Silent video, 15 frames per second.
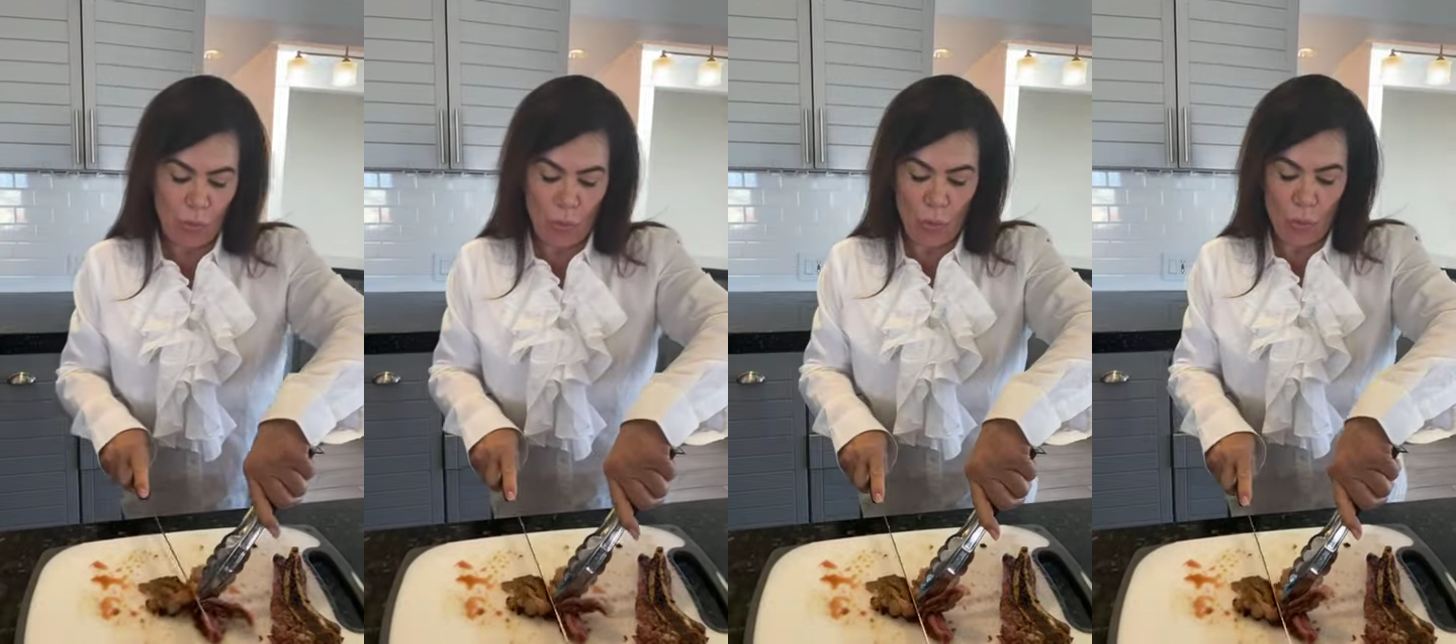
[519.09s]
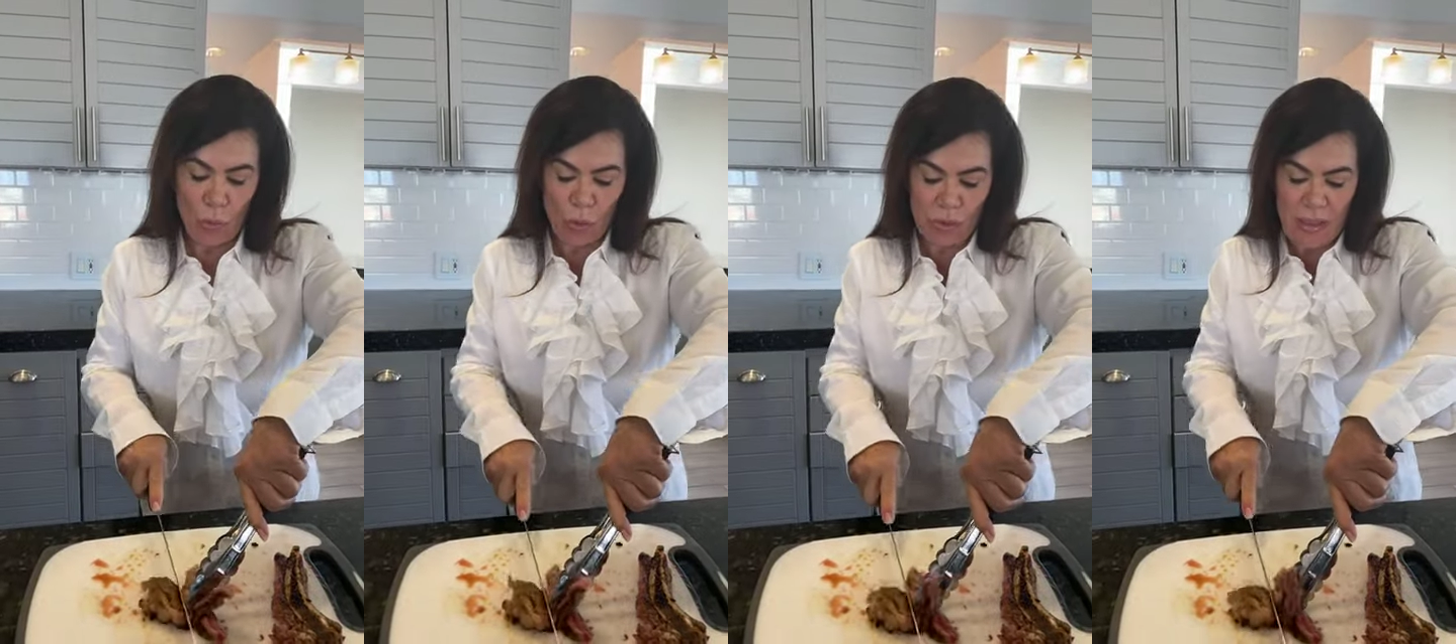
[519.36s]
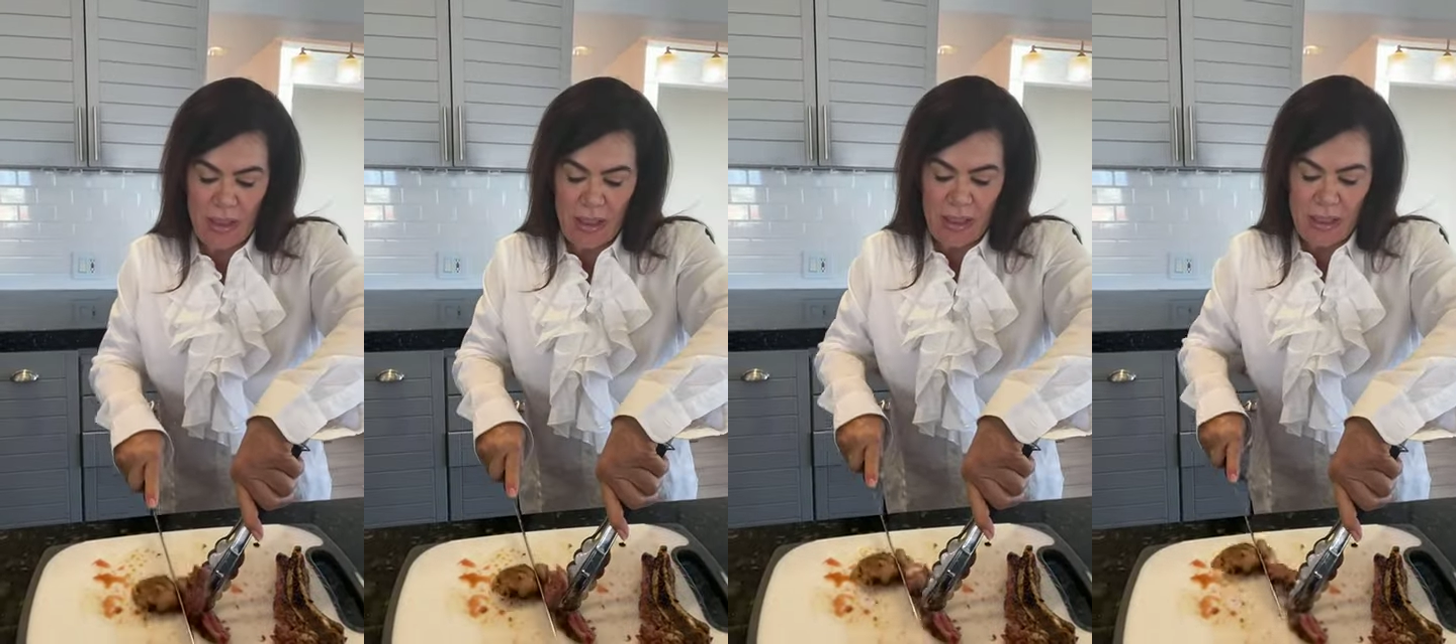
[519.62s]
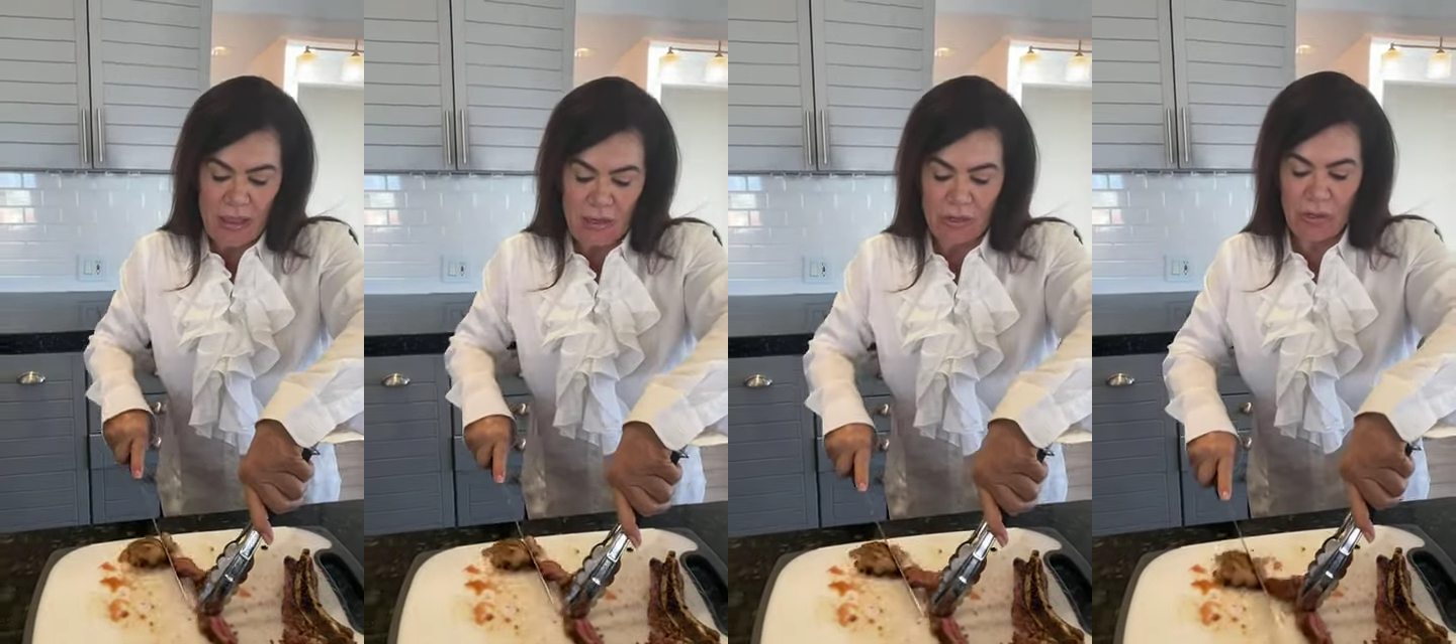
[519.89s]
were
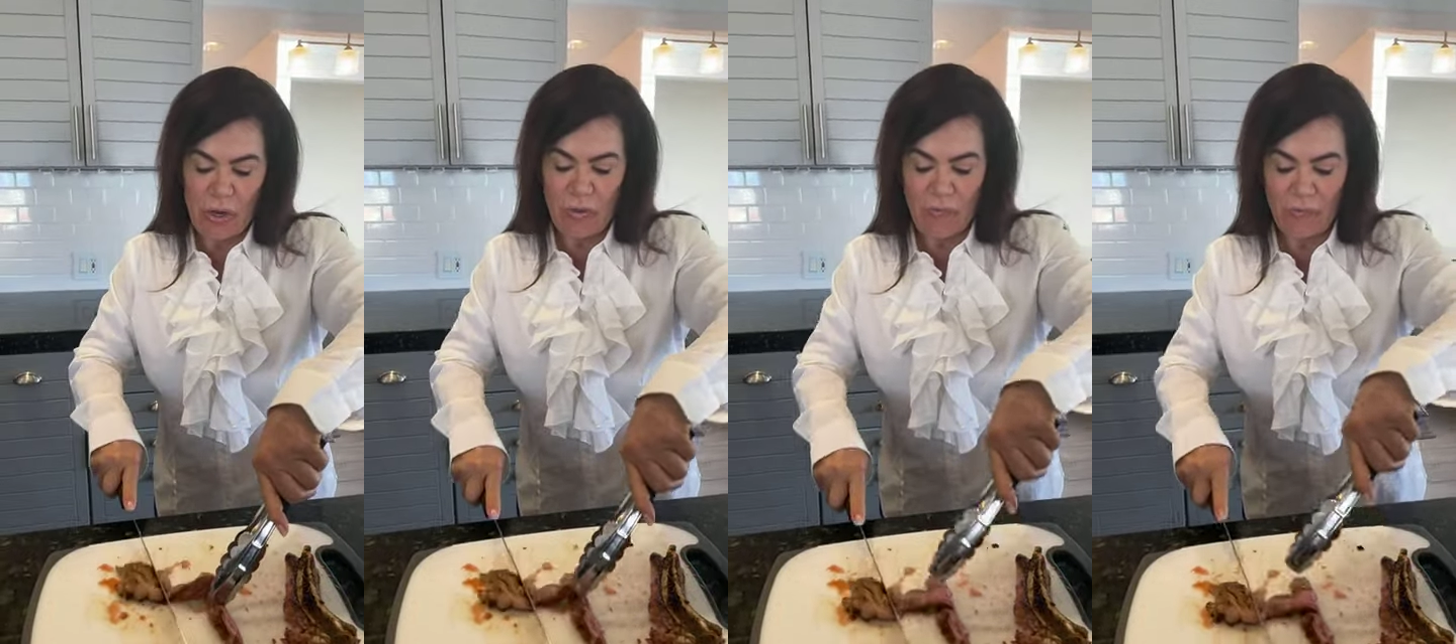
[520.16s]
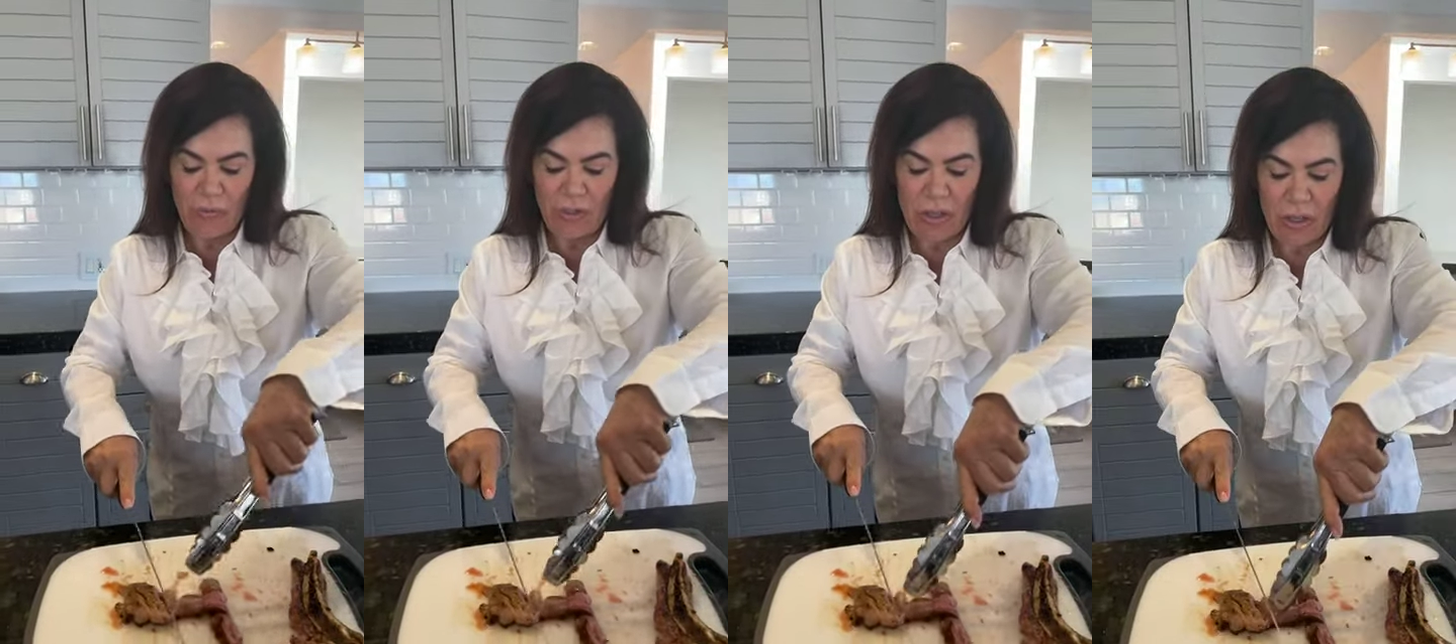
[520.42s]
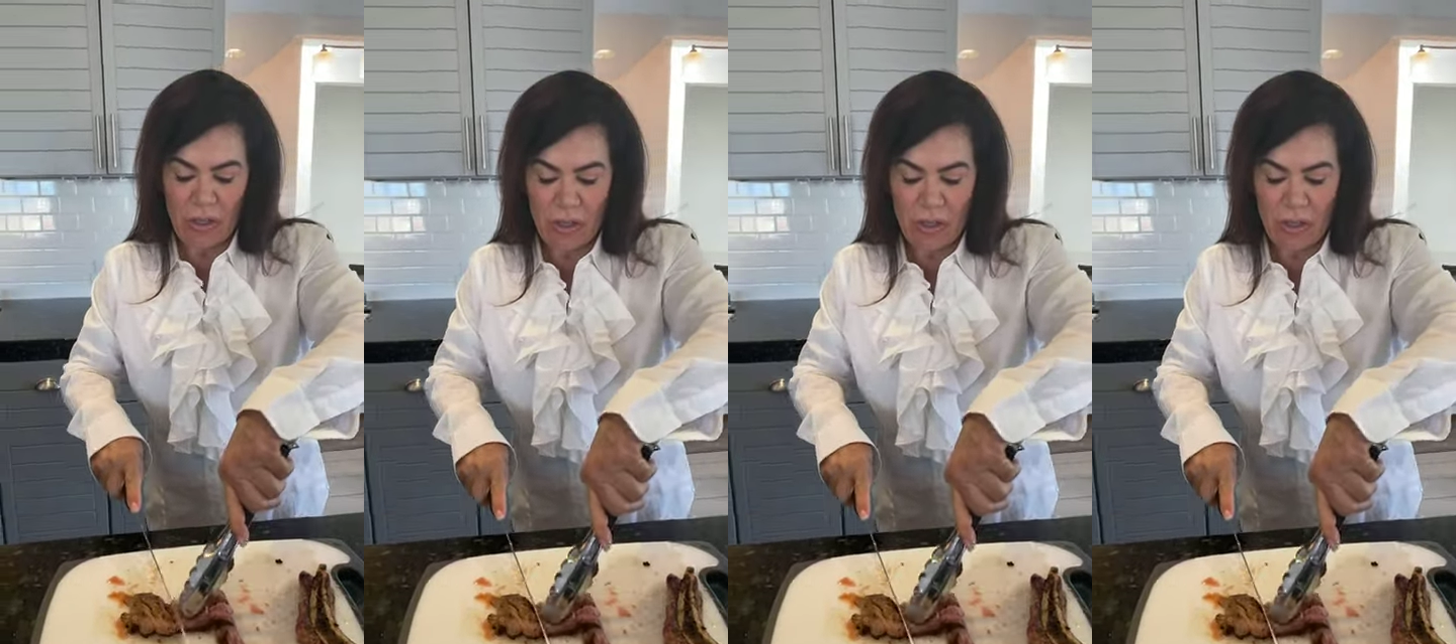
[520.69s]
working and you don't feel like